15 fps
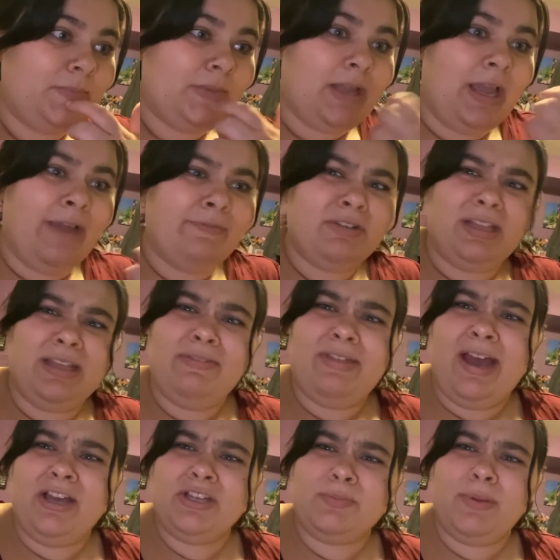I have to leave the
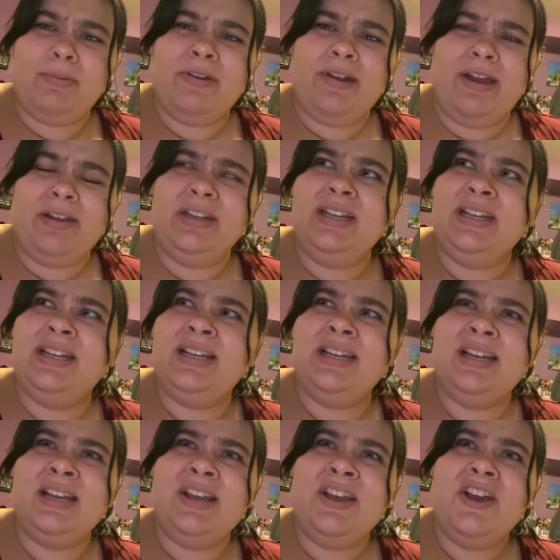house probably around
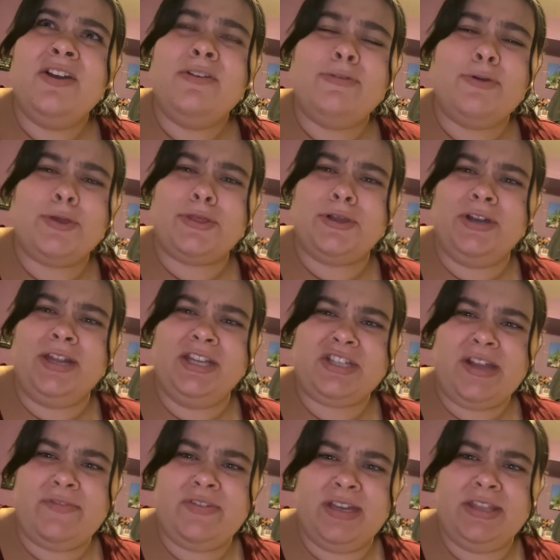4:30ish. I
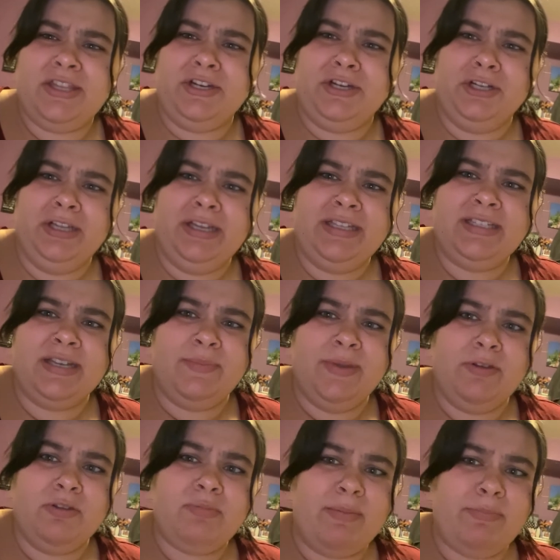have to get there early to meet
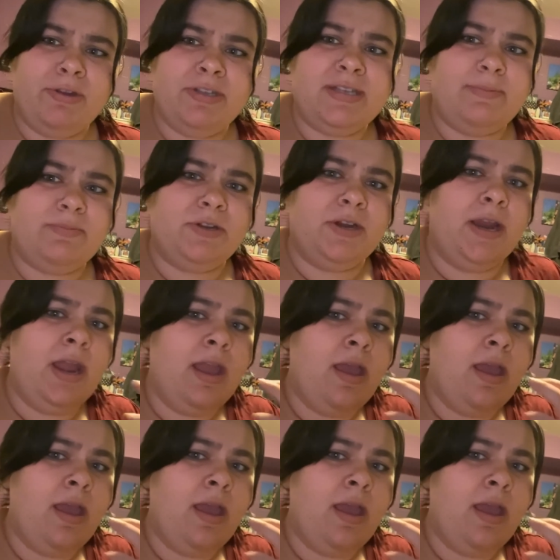with my preceptor.